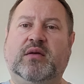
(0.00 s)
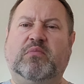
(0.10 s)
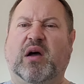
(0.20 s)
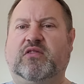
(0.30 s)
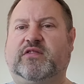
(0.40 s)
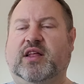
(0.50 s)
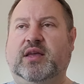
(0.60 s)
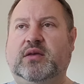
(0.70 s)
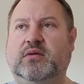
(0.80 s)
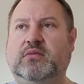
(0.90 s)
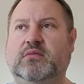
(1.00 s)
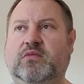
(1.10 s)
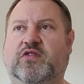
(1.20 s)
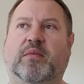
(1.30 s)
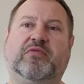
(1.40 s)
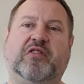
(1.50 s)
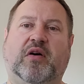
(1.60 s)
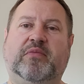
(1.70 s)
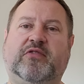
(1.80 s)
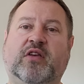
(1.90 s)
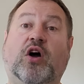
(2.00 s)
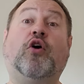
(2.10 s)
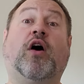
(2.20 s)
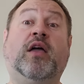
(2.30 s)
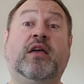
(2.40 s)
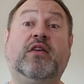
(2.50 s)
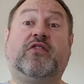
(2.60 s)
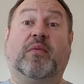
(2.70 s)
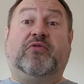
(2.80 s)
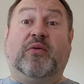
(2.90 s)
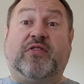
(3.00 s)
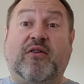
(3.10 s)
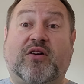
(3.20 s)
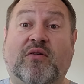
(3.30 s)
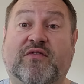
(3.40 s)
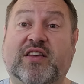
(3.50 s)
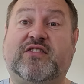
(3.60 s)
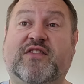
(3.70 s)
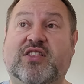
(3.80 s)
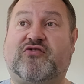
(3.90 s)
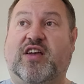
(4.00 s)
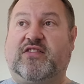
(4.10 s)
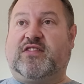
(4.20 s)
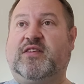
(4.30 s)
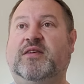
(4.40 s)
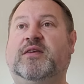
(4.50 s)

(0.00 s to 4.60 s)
Mostly. Sometimes. Alright, sometimes there are conflicts of interest.